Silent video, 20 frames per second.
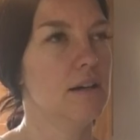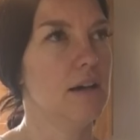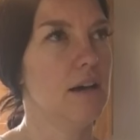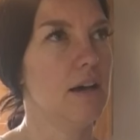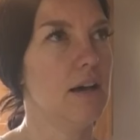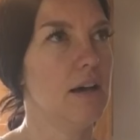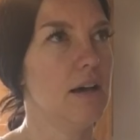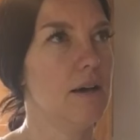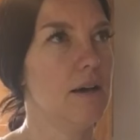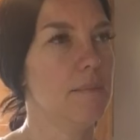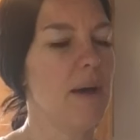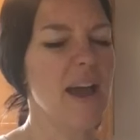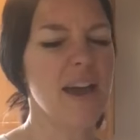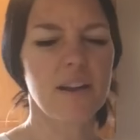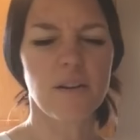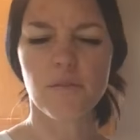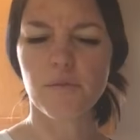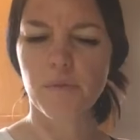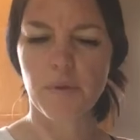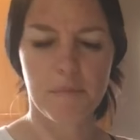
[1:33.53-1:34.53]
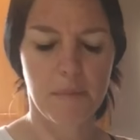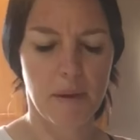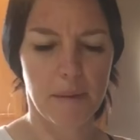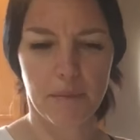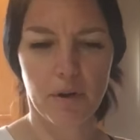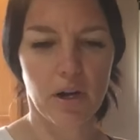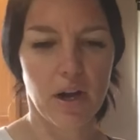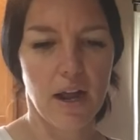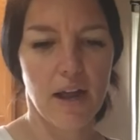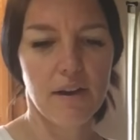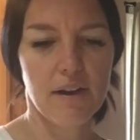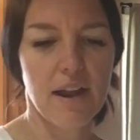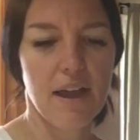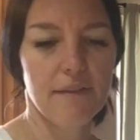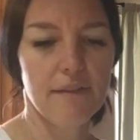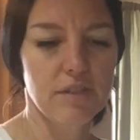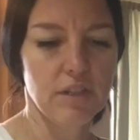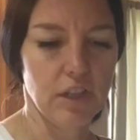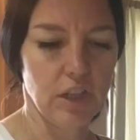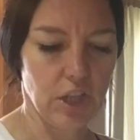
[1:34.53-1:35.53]
I don't remember. I would
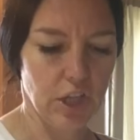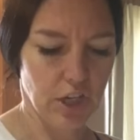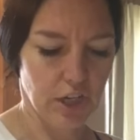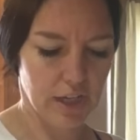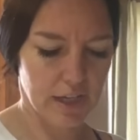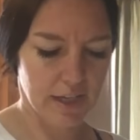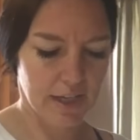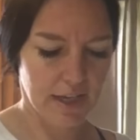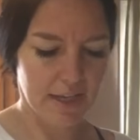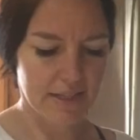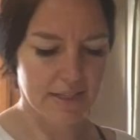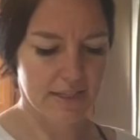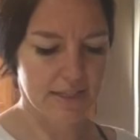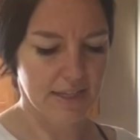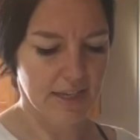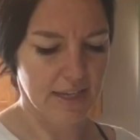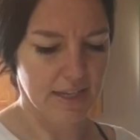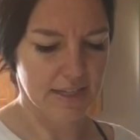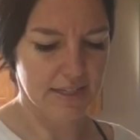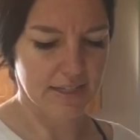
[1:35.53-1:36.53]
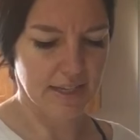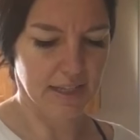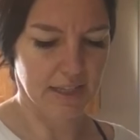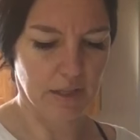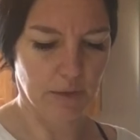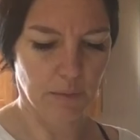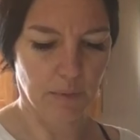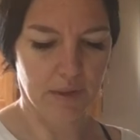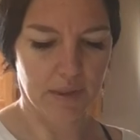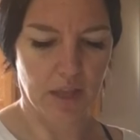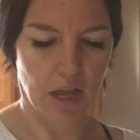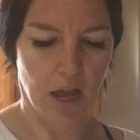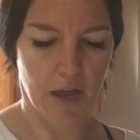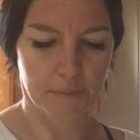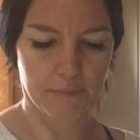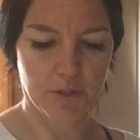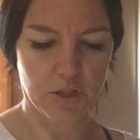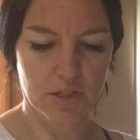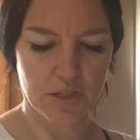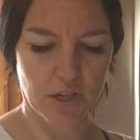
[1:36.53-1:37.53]
have to look and see exactly what the
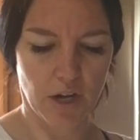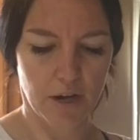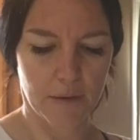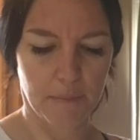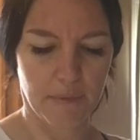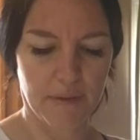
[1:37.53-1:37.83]
options are,